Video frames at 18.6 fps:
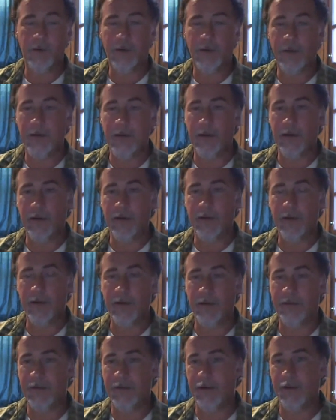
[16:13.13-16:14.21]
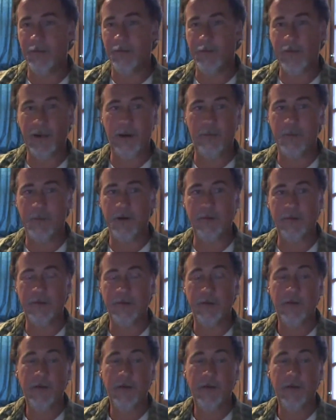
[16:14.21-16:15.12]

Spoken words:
and it tells how much